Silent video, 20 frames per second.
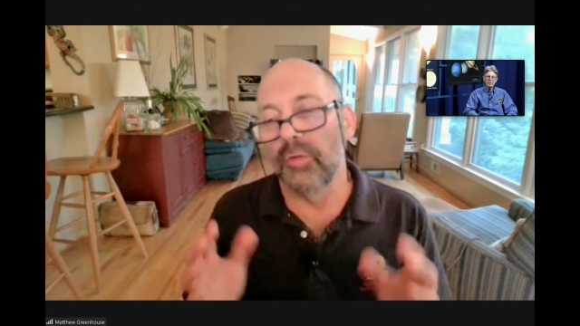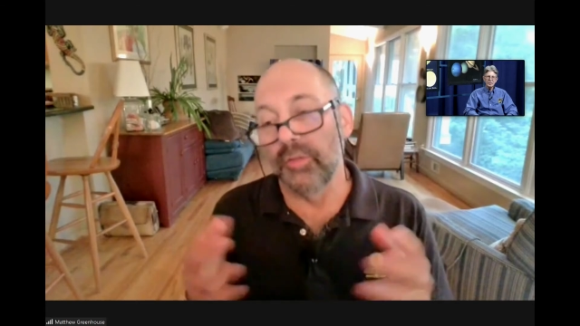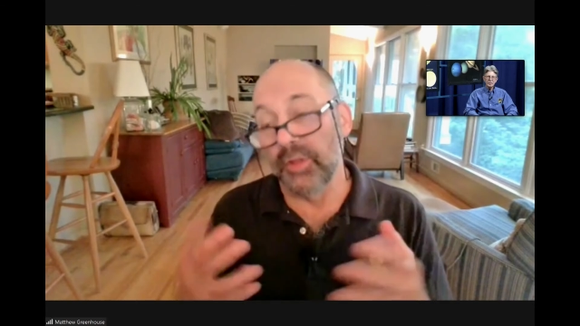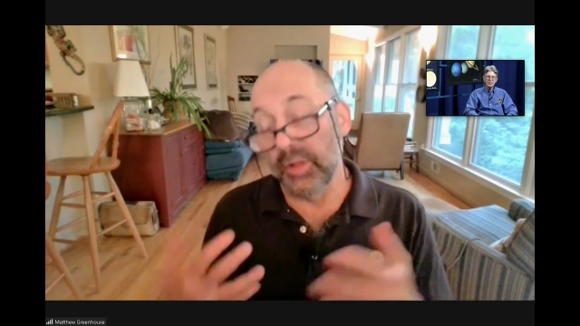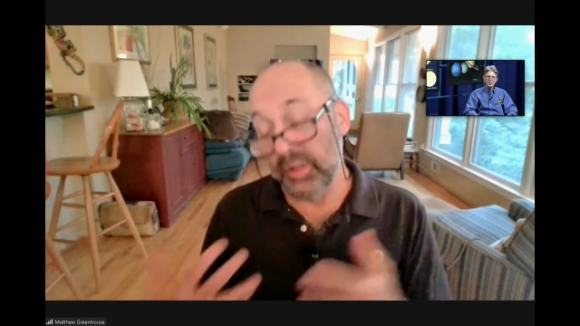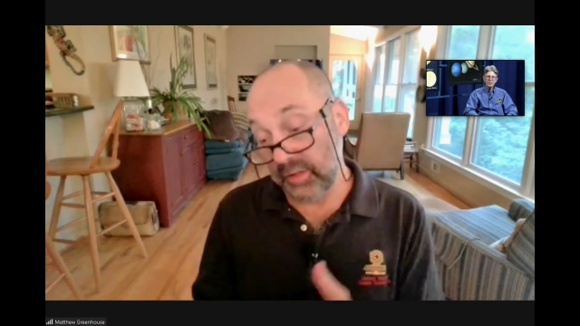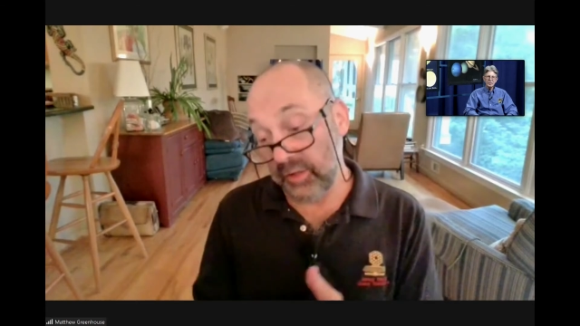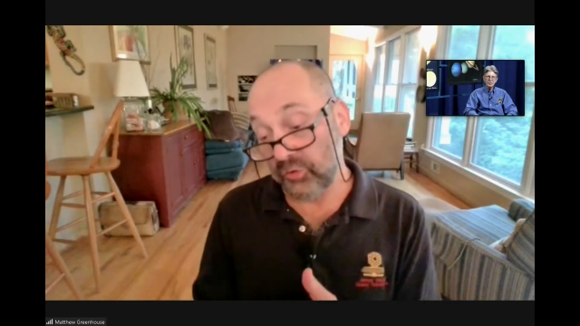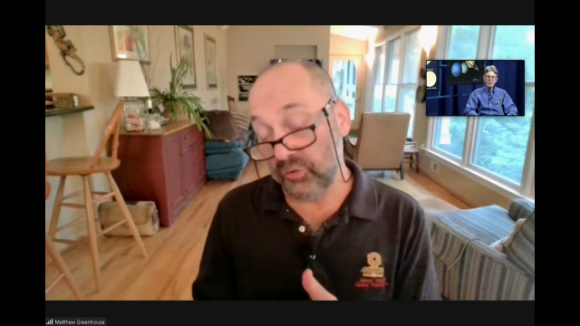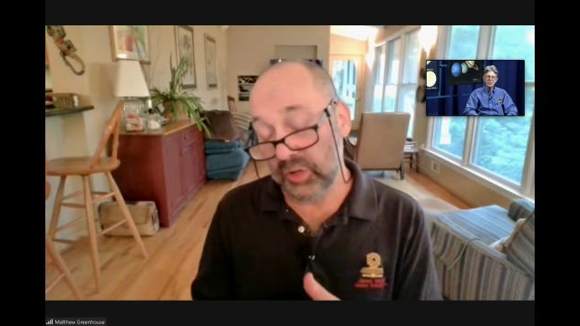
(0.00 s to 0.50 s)

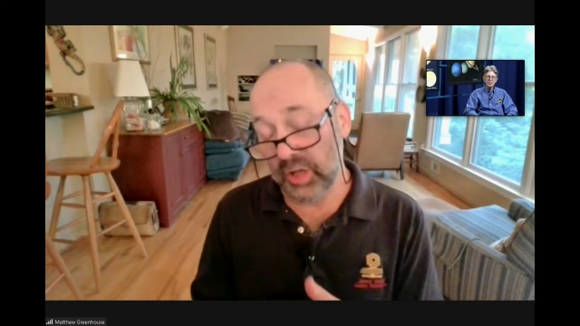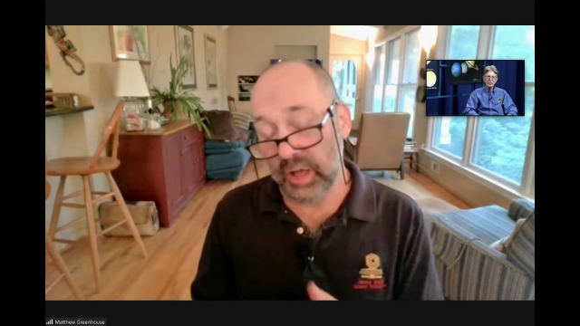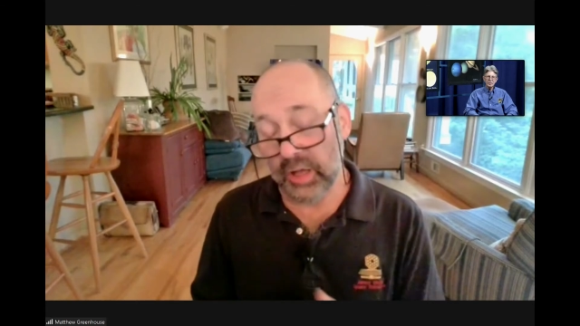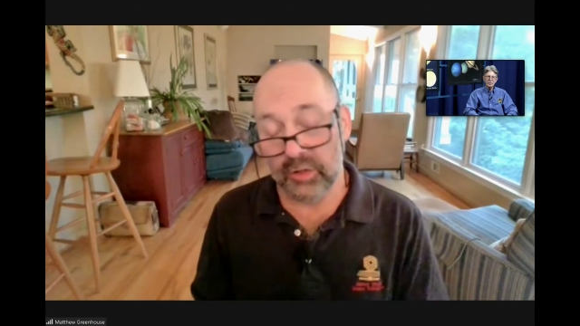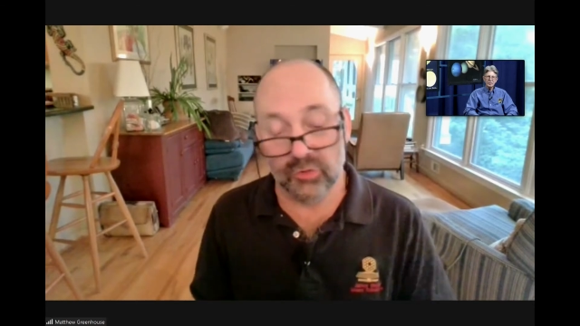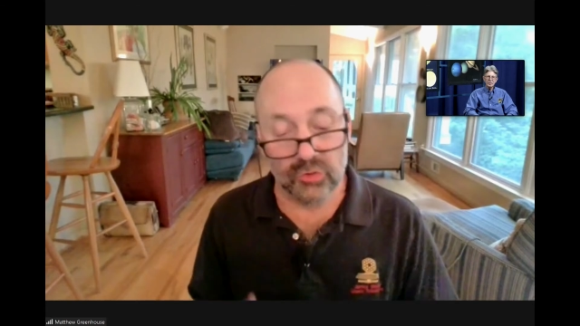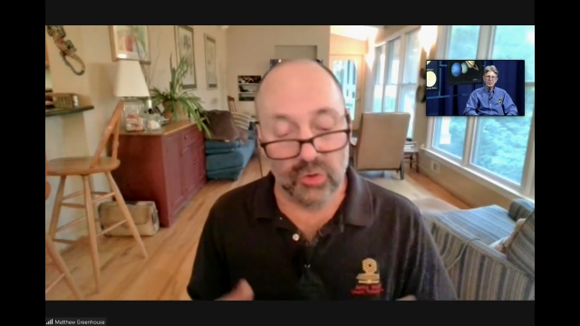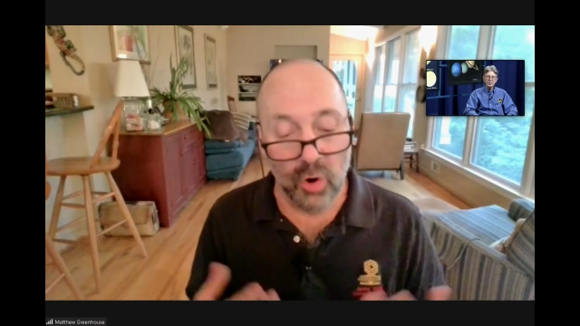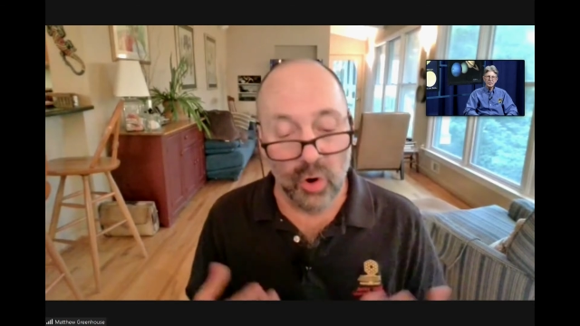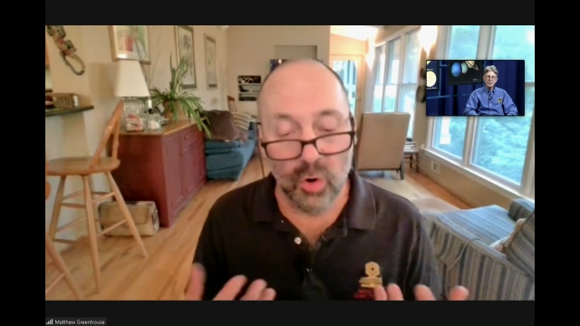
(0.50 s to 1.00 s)
In this
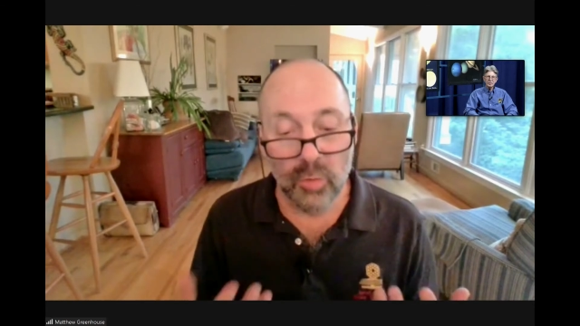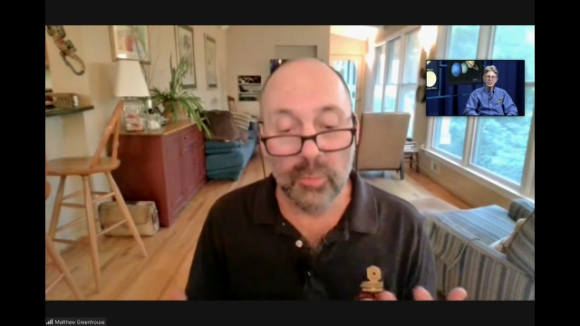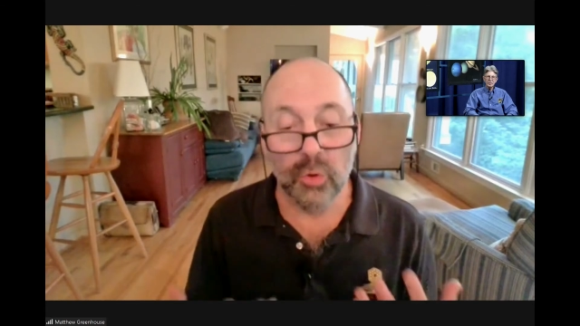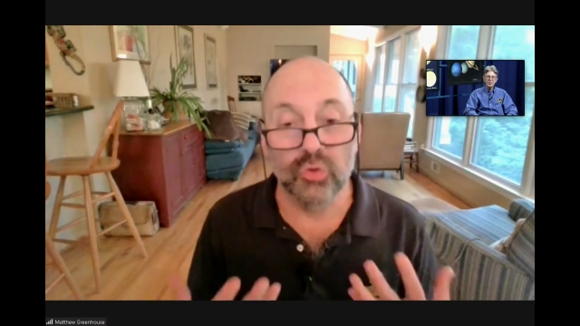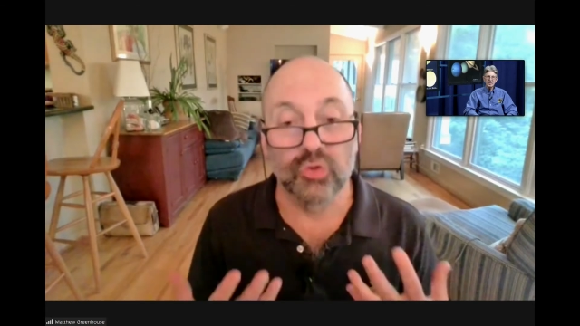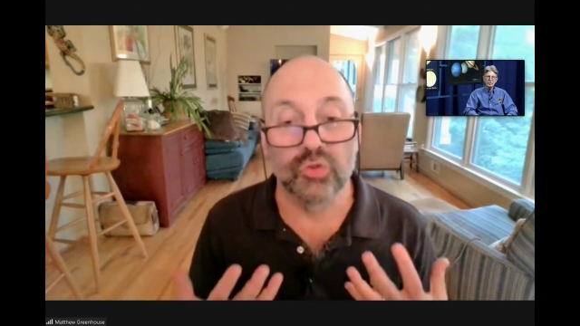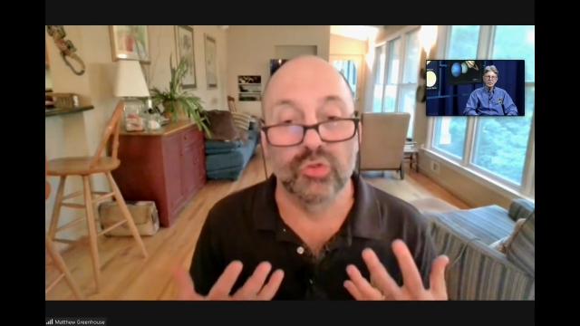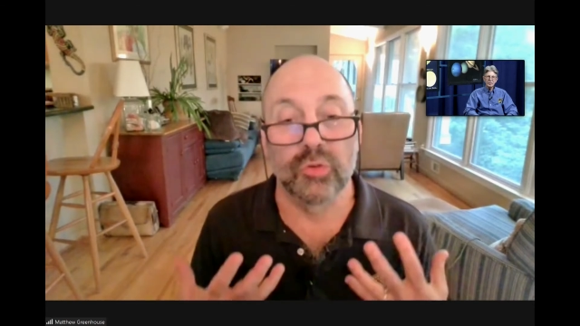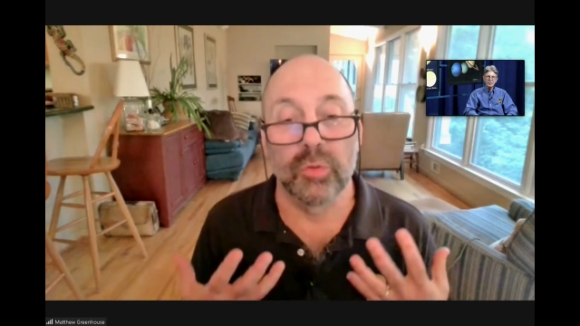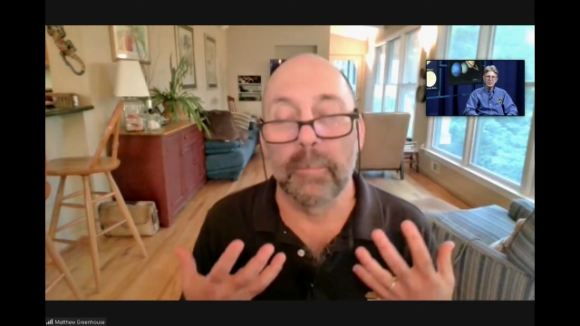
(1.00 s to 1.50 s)
case,
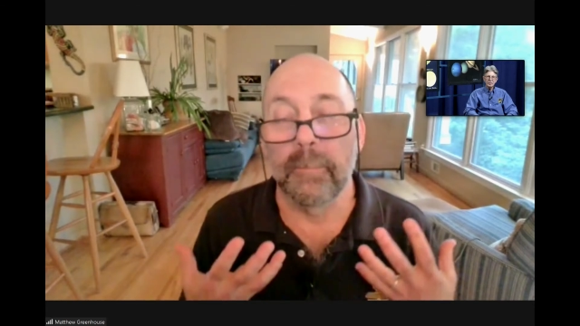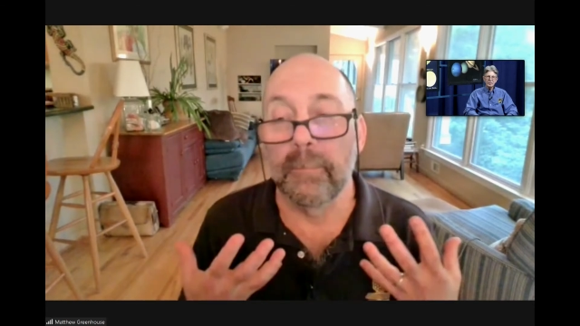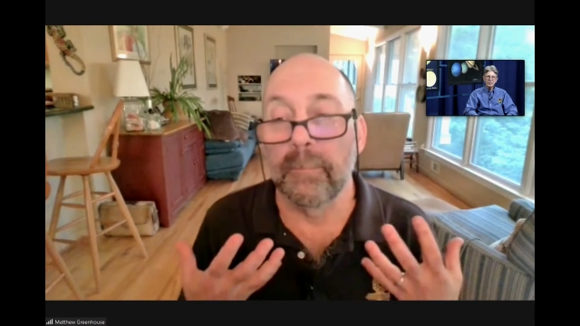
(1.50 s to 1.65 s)
almost